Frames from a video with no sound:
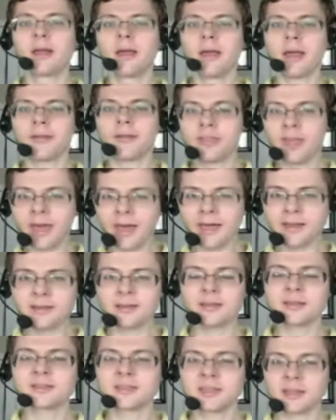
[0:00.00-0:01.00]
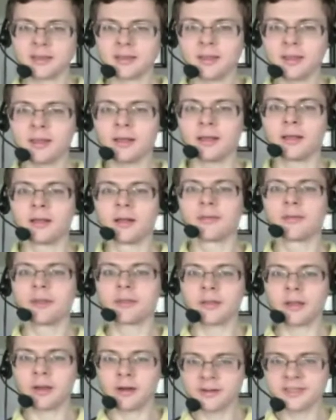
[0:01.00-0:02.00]
And that is the key,
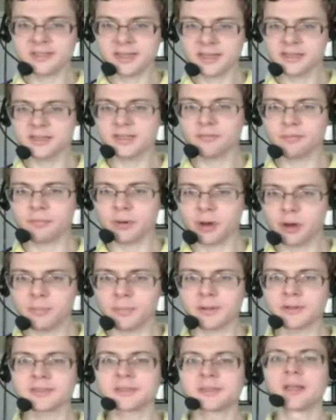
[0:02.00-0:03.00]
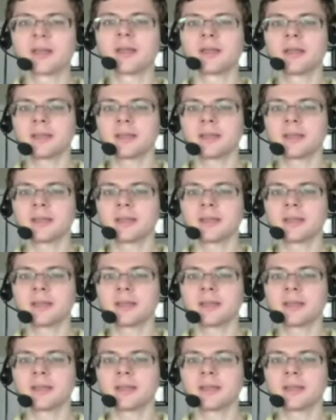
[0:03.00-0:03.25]
that our sense of purpose